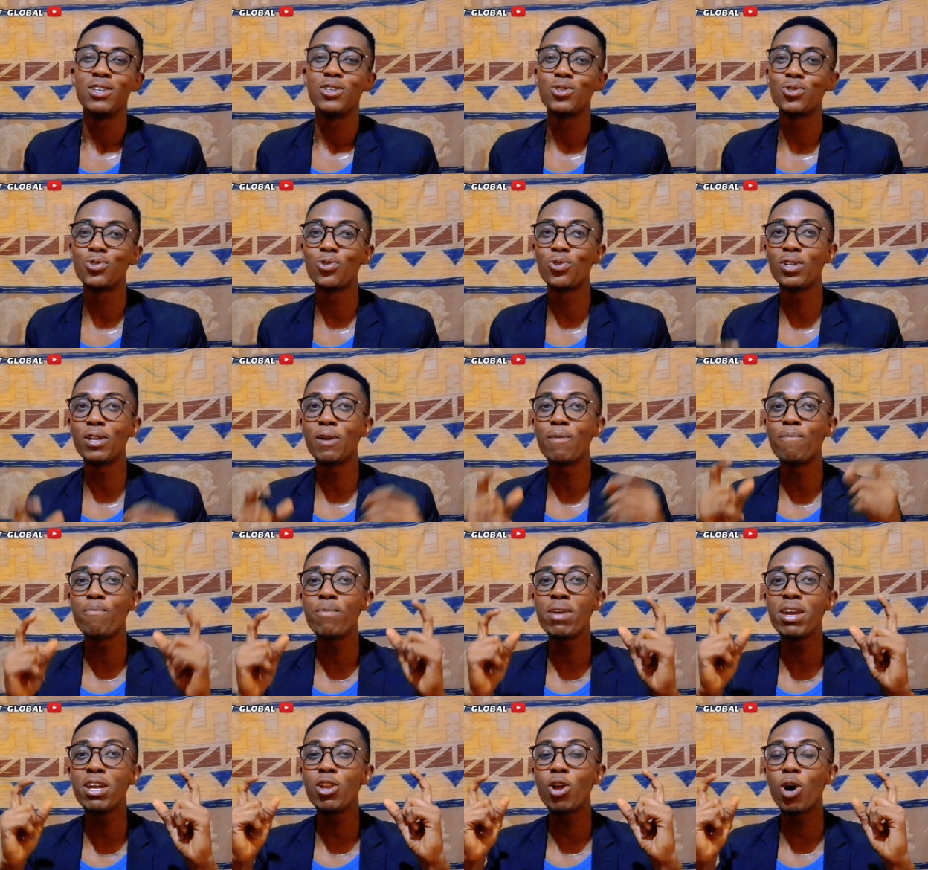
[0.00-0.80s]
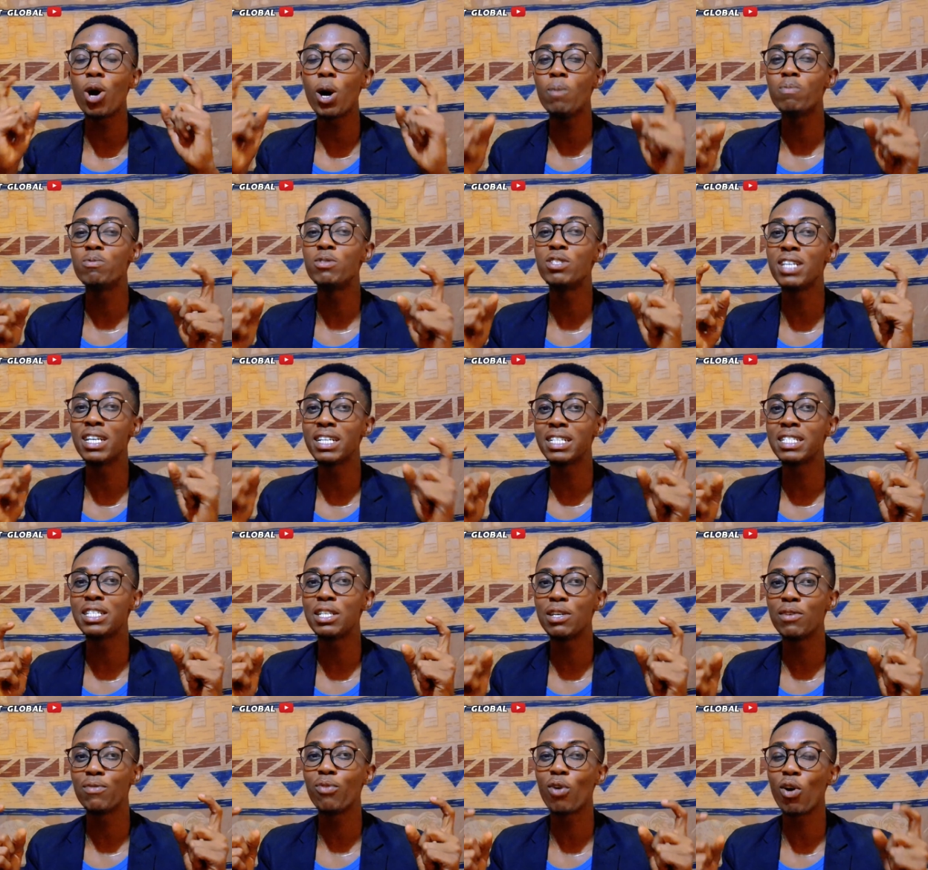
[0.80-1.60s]
So the main
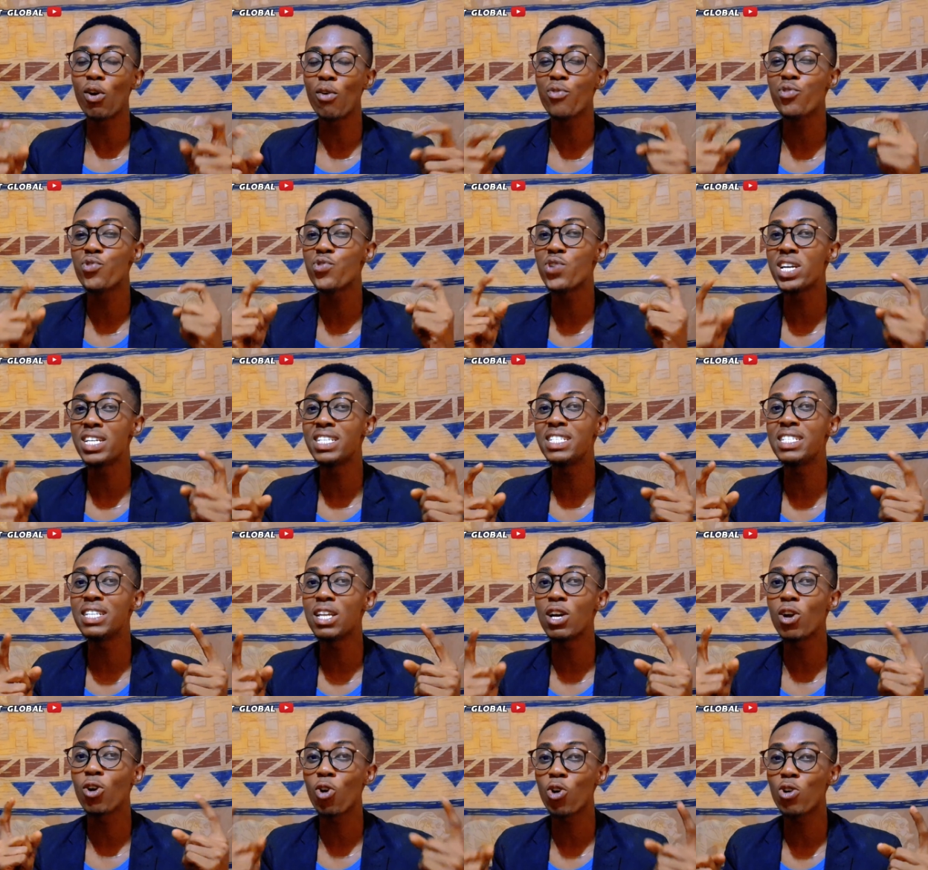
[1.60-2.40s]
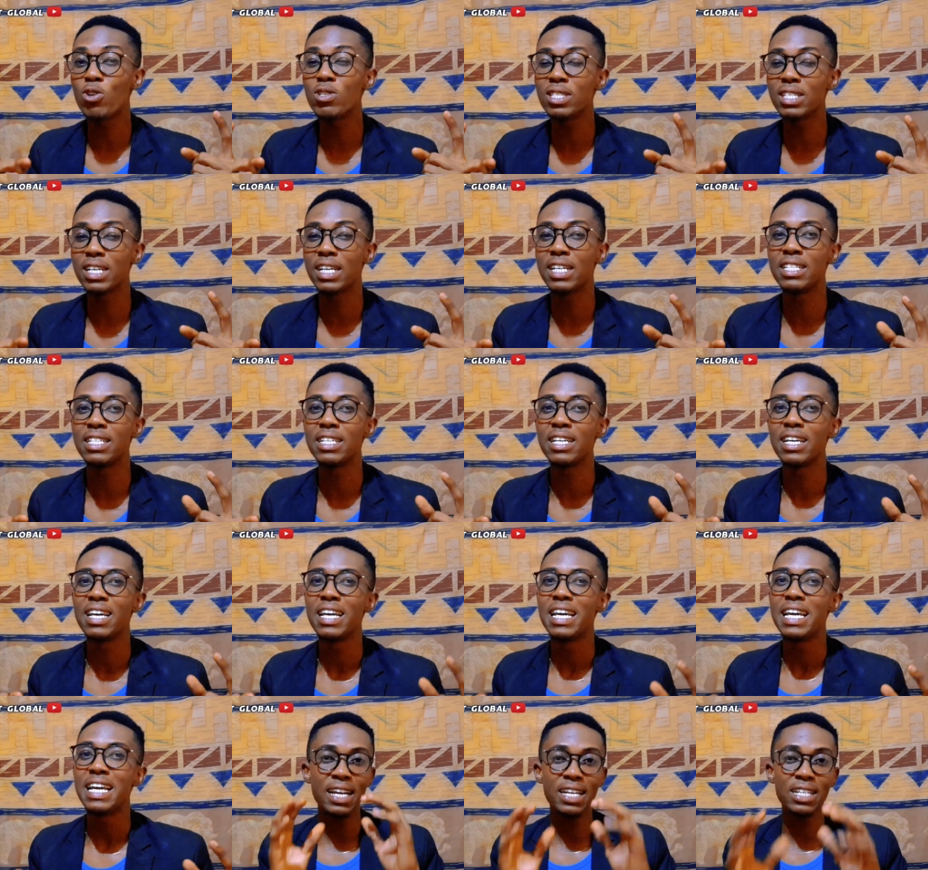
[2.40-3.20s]
objective of creating a content
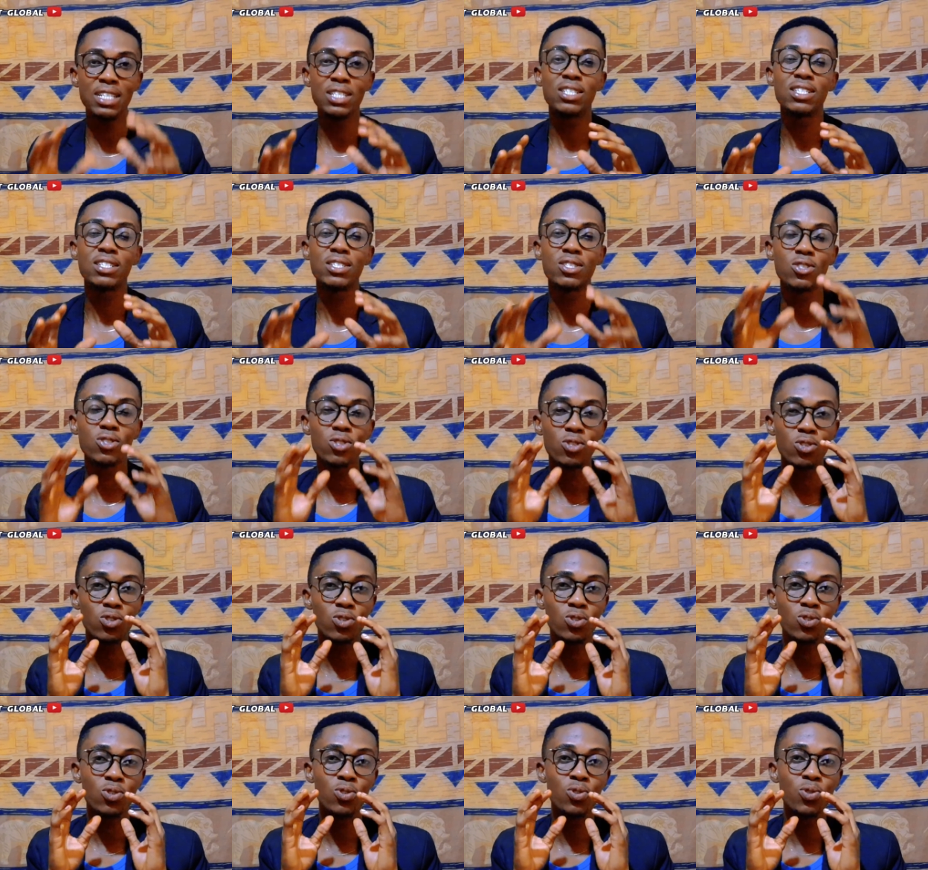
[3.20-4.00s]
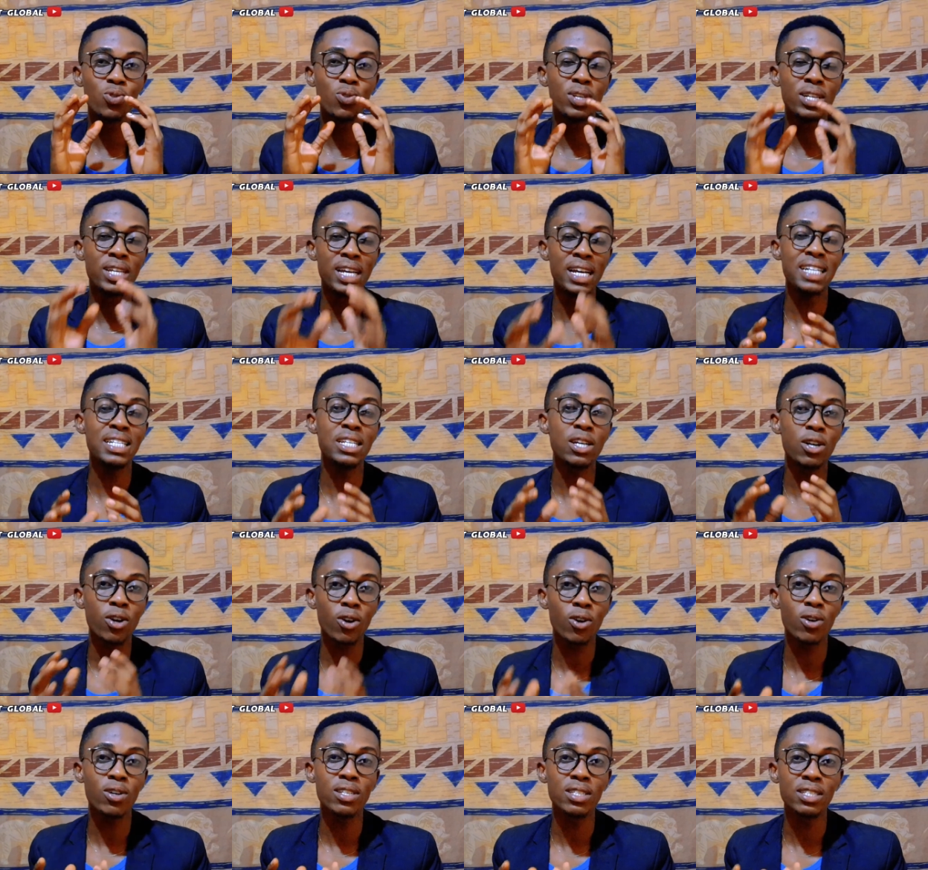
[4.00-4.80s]
is to get the
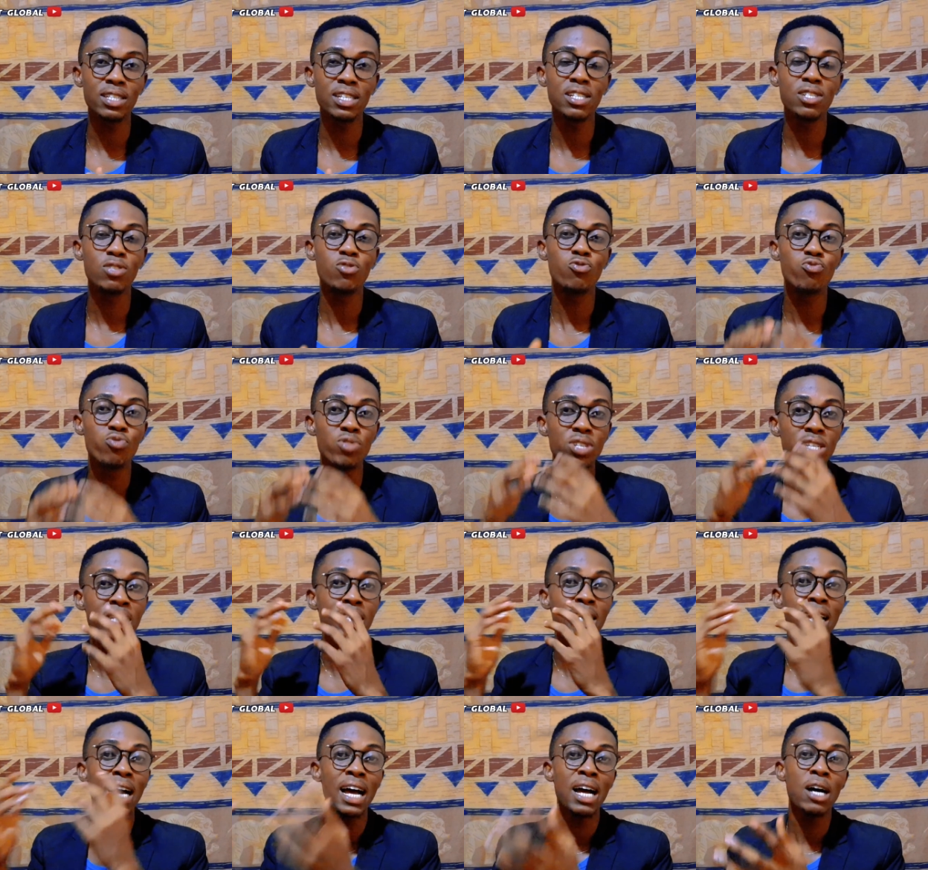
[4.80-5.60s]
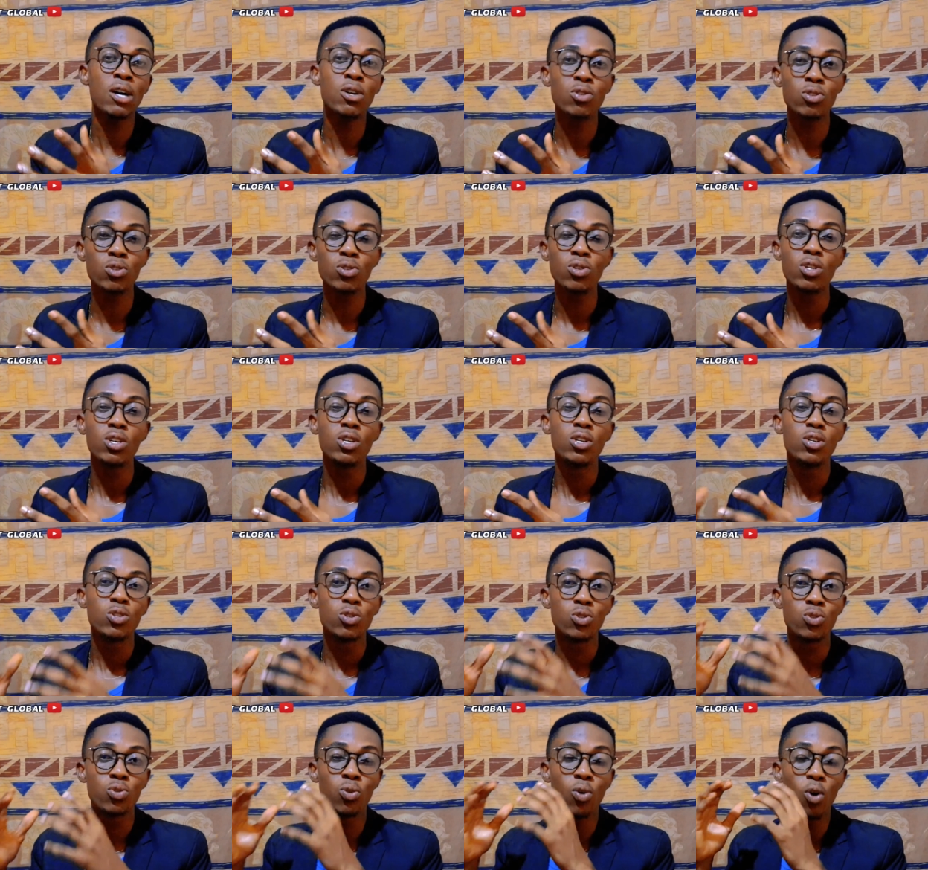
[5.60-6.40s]
content reach
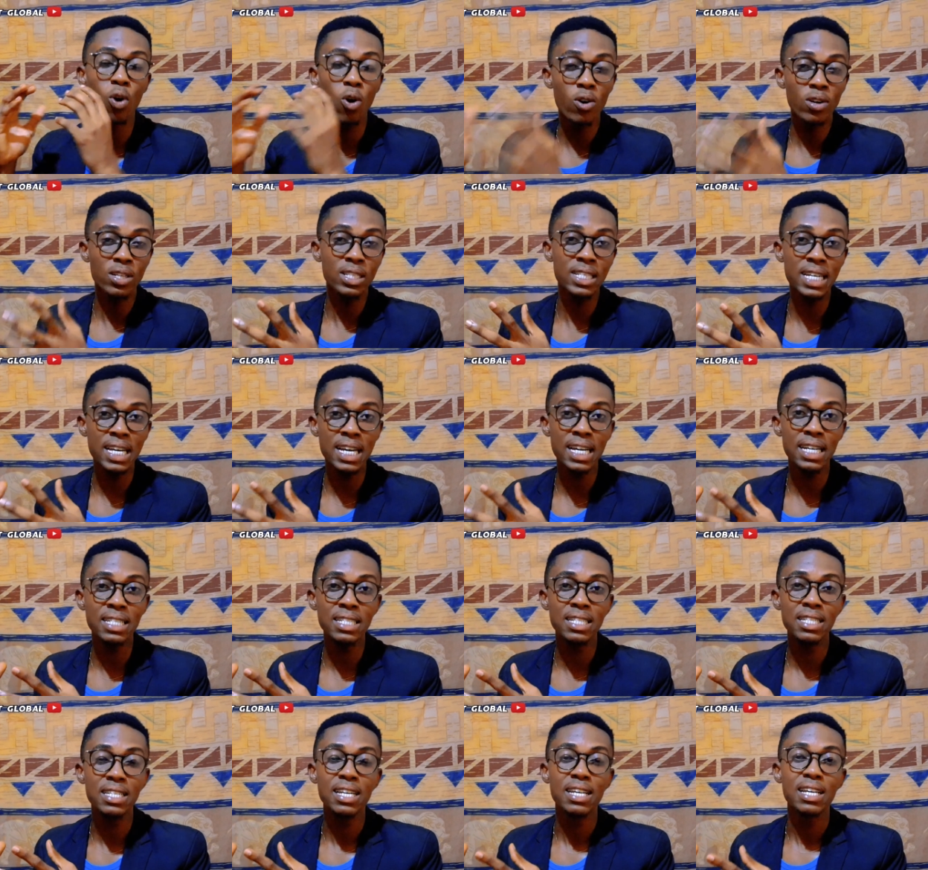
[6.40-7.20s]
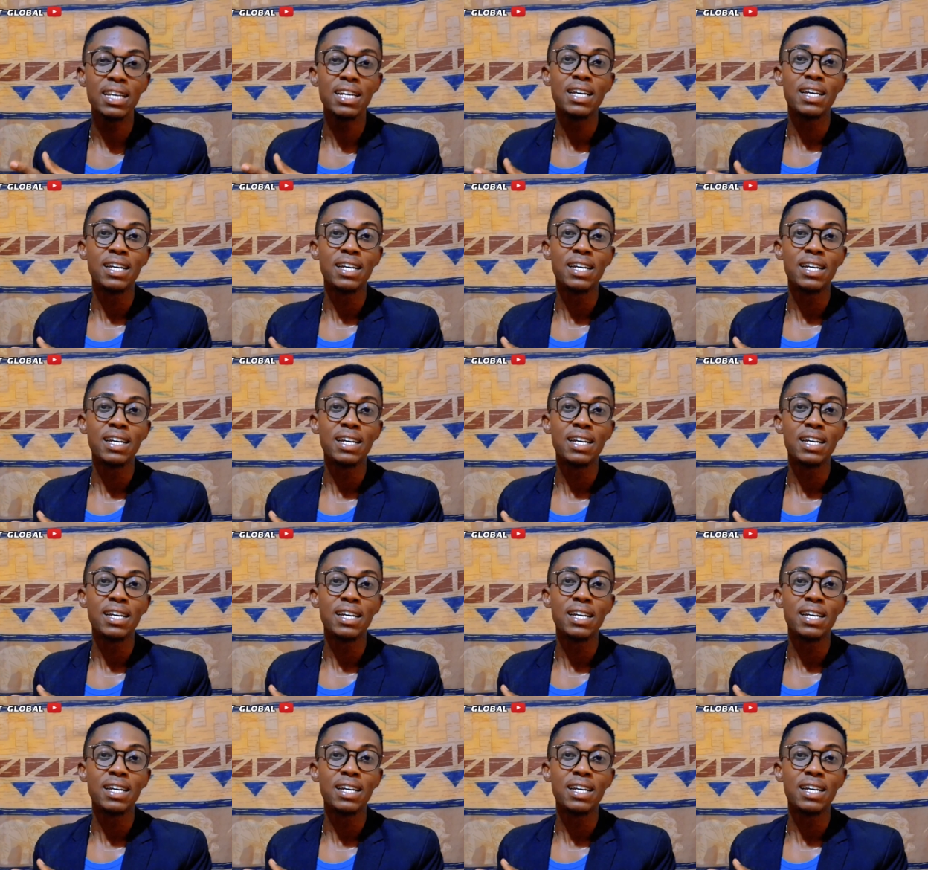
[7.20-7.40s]
out to audience,